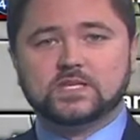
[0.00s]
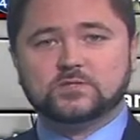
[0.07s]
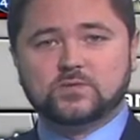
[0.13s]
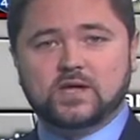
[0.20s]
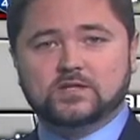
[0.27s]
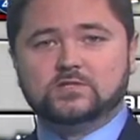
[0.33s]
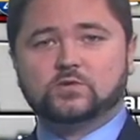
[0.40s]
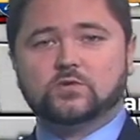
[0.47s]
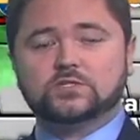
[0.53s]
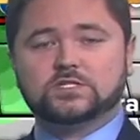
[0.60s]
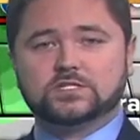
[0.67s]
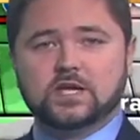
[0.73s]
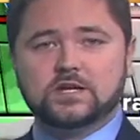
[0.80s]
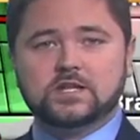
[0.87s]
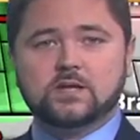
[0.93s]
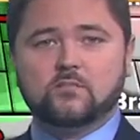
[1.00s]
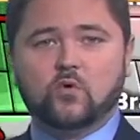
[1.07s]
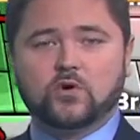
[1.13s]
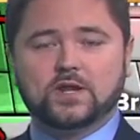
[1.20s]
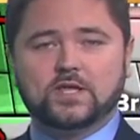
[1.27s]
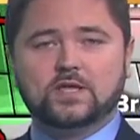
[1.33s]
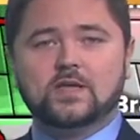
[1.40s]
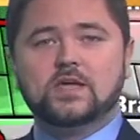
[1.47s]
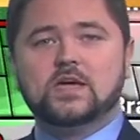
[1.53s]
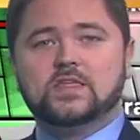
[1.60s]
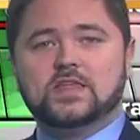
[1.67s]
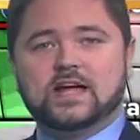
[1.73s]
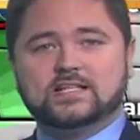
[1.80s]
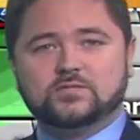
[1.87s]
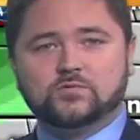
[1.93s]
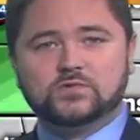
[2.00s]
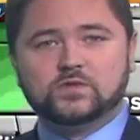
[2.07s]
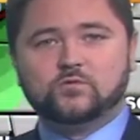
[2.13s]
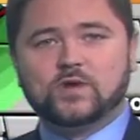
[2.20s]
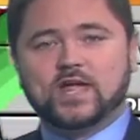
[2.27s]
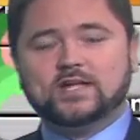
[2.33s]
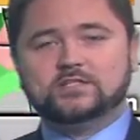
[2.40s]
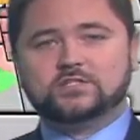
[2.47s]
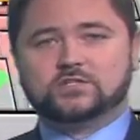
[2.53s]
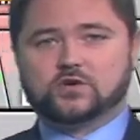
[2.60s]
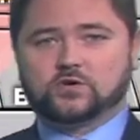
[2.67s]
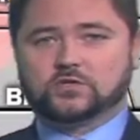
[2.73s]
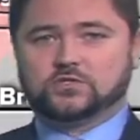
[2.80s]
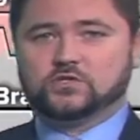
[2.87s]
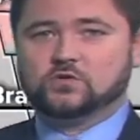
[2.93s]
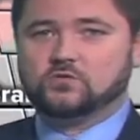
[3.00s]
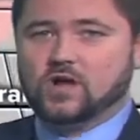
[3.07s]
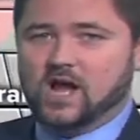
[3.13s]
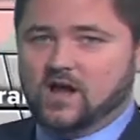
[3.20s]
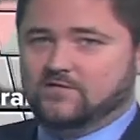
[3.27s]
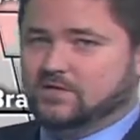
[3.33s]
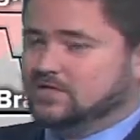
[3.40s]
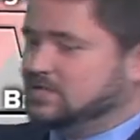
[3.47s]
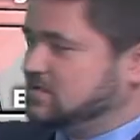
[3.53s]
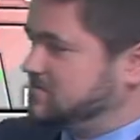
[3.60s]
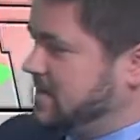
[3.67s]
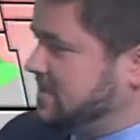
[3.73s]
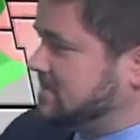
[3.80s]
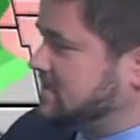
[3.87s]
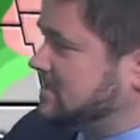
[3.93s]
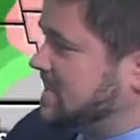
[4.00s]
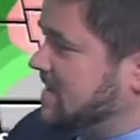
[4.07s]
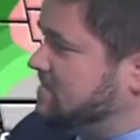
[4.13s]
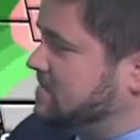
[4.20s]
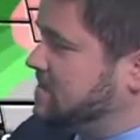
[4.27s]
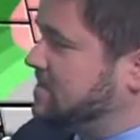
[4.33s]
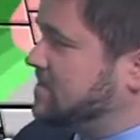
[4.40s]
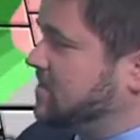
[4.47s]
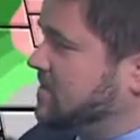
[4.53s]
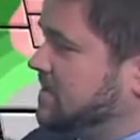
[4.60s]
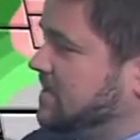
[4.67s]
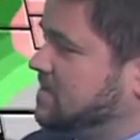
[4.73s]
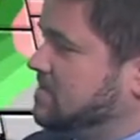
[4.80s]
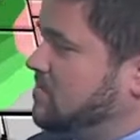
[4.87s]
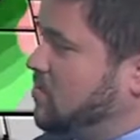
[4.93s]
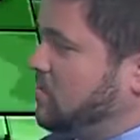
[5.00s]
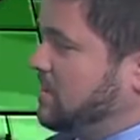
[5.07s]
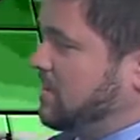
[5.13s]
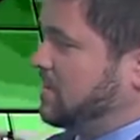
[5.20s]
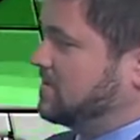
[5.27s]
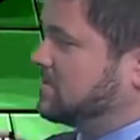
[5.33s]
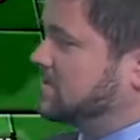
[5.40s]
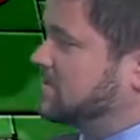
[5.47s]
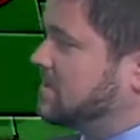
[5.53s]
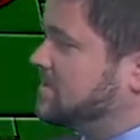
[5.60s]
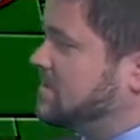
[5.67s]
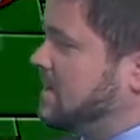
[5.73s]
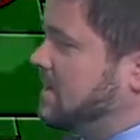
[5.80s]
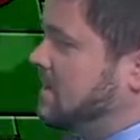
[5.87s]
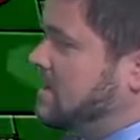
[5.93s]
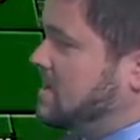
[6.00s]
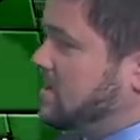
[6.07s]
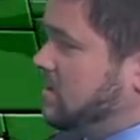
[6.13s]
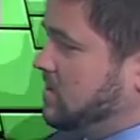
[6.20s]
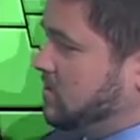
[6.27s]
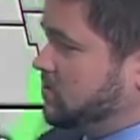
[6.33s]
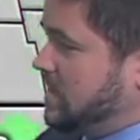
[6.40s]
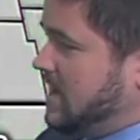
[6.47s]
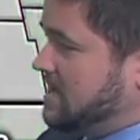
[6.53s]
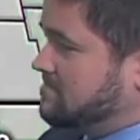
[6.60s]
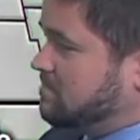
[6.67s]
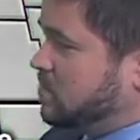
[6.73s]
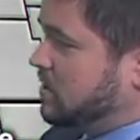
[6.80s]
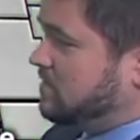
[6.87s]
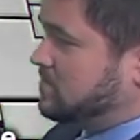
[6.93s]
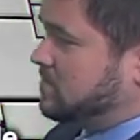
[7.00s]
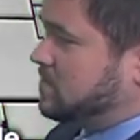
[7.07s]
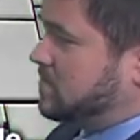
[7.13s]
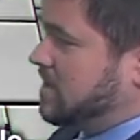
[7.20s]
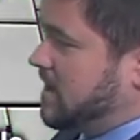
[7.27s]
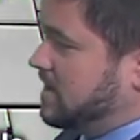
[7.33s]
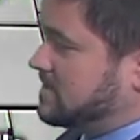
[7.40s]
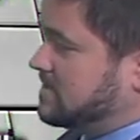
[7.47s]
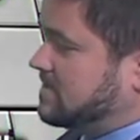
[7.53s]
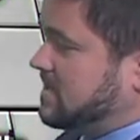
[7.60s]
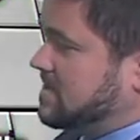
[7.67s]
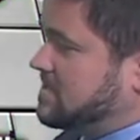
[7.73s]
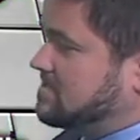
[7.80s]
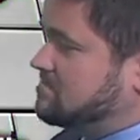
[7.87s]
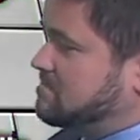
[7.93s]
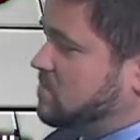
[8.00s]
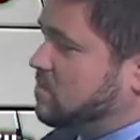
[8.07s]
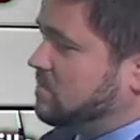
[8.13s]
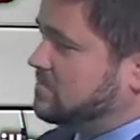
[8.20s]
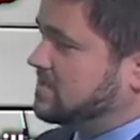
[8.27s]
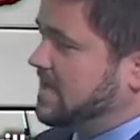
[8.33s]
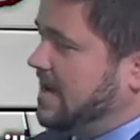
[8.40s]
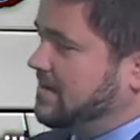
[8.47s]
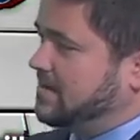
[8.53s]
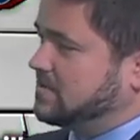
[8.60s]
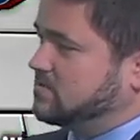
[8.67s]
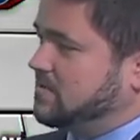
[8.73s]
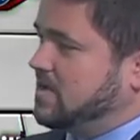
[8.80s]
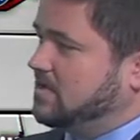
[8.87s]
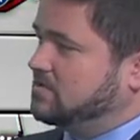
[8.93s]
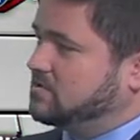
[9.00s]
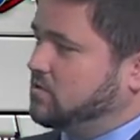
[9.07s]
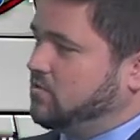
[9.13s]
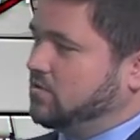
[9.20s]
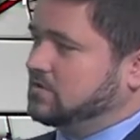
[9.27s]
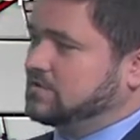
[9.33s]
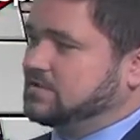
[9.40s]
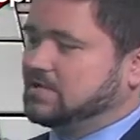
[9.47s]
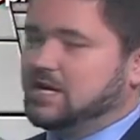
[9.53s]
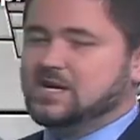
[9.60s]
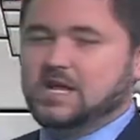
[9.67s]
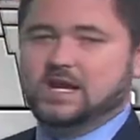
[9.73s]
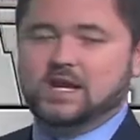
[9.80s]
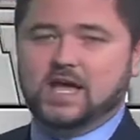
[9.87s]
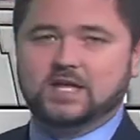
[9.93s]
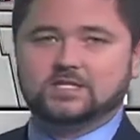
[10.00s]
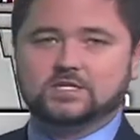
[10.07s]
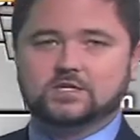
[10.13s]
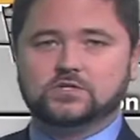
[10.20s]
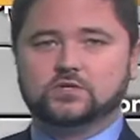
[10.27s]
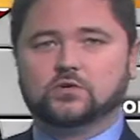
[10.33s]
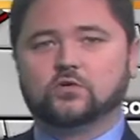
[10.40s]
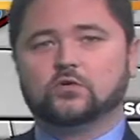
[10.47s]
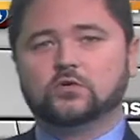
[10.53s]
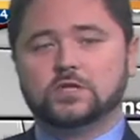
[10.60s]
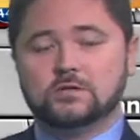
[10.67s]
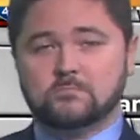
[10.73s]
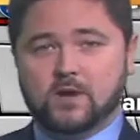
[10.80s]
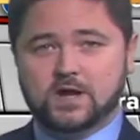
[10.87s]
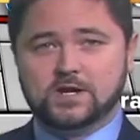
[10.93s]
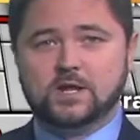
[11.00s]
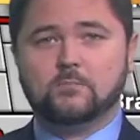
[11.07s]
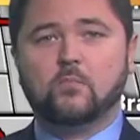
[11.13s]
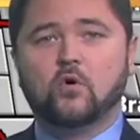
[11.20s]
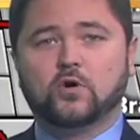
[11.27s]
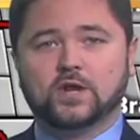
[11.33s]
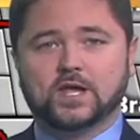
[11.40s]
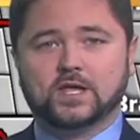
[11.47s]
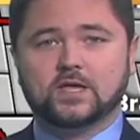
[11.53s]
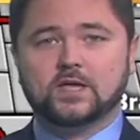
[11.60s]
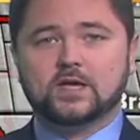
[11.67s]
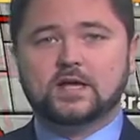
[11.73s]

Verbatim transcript: As we head towards Sunday morning, that's when the rain starts to arrive. This is about 7.30 in the morning on Sunday. The rain moves across and then moves out as we head towards Sunday night into early Monday morning.